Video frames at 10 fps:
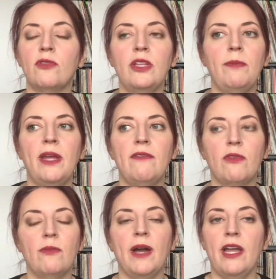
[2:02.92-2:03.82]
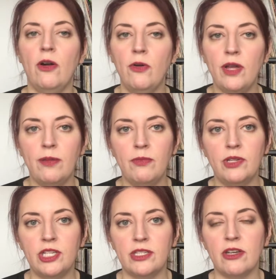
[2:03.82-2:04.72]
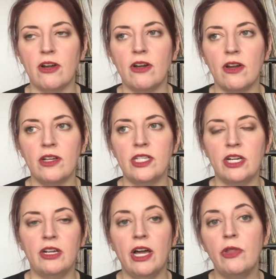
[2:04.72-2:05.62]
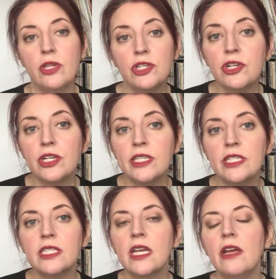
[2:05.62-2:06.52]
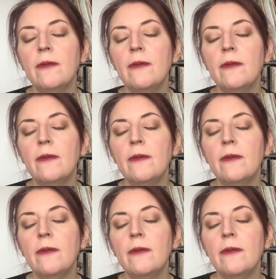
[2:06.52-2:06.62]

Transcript: fully paid for by OHIP, which is our Ontario Health Insurance.